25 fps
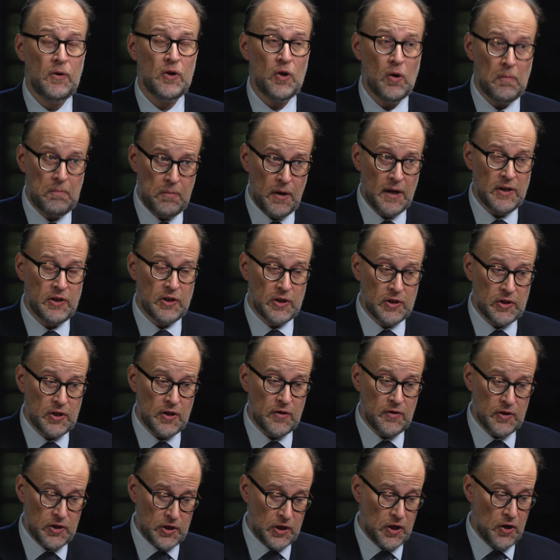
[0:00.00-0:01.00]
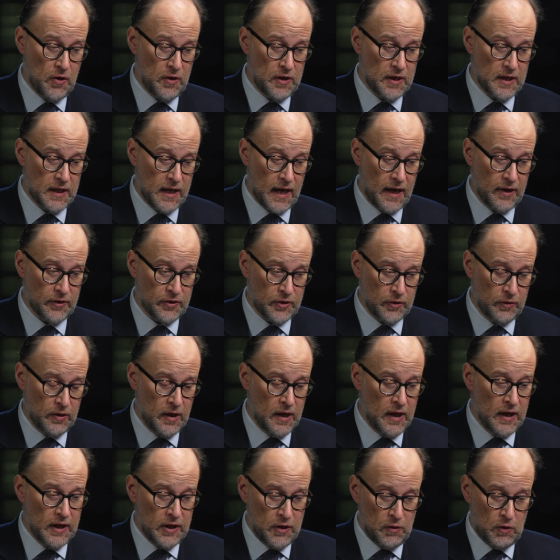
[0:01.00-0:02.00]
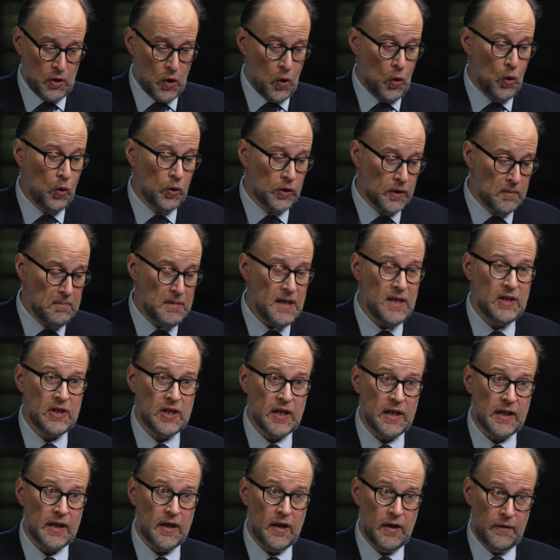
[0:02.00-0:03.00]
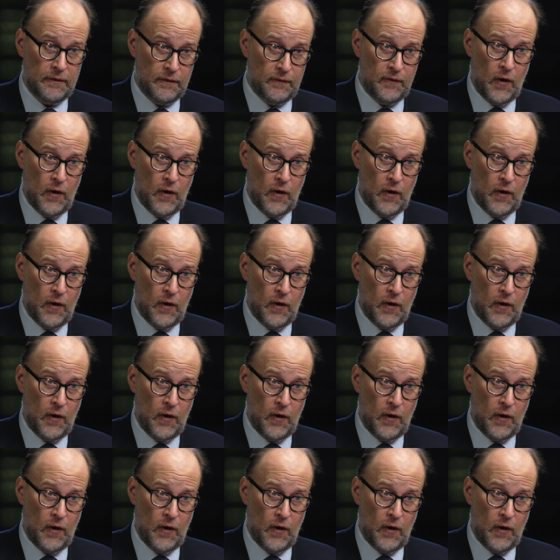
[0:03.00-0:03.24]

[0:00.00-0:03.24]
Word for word: For your presidency of the Security Council, you called a meeting at